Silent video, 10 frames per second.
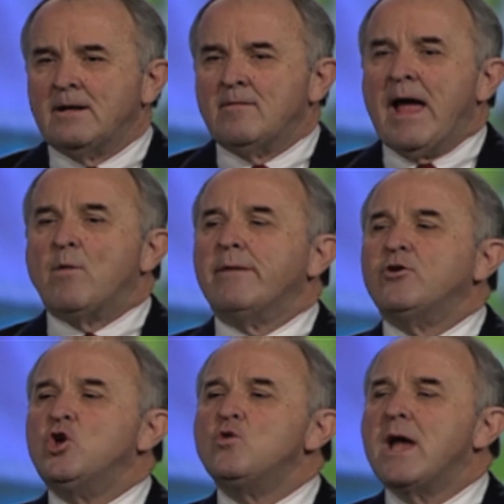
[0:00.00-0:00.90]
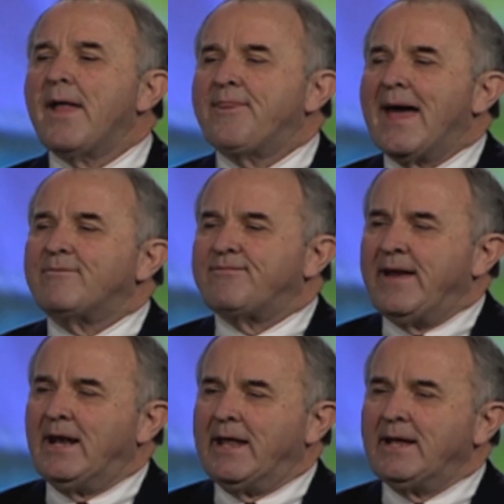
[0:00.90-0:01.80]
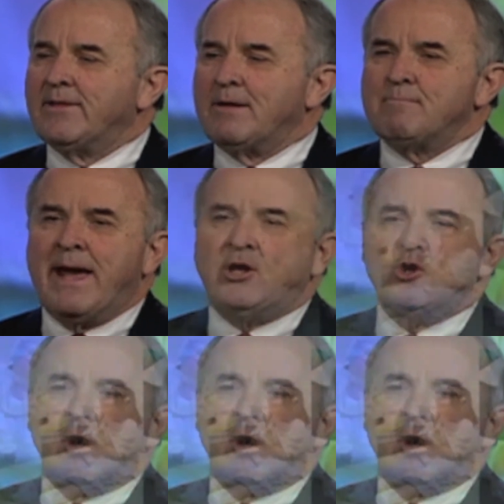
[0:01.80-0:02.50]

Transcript: however you got that feeling that made you